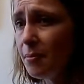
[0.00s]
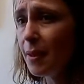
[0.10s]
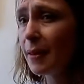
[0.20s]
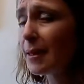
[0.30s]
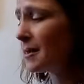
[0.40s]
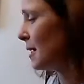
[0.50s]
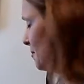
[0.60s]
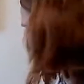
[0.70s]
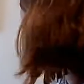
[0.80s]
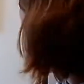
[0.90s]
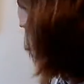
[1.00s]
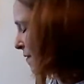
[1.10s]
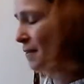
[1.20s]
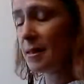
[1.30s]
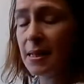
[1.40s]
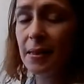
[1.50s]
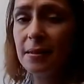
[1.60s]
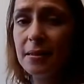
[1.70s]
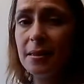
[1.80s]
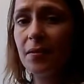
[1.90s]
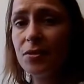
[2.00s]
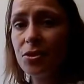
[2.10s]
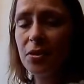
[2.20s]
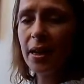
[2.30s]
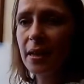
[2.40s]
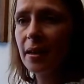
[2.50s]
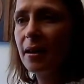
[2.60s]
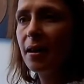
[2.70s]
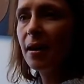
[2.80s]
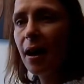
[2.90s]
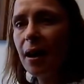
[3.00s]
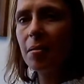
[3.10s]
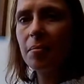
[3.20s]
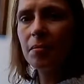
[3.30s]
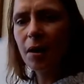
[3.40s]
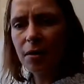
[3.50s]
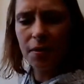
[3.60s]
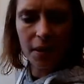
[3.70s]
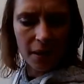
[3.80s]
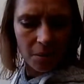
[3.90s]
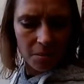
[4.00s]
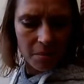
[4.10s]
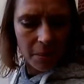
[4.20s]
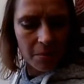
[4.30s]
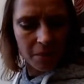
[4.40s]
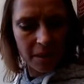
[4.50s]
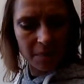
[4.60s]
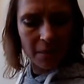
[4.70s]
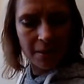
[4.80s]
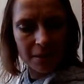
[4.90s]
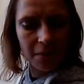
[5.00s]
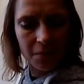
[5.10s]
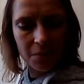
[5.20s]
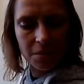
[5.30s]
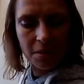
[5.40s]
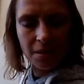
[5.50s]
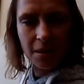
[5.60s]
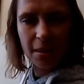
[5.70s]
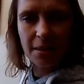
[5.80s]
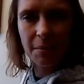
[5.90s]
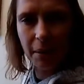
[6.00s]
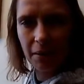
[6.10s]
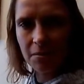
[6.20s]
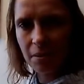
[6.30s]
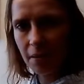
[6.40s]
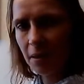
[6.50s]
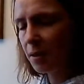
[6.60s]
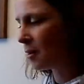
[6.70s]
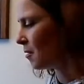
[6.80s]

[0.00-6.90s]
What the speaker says: that seems to have definitely done the trick. I think it was a bit more expensive. It was £60, I think, and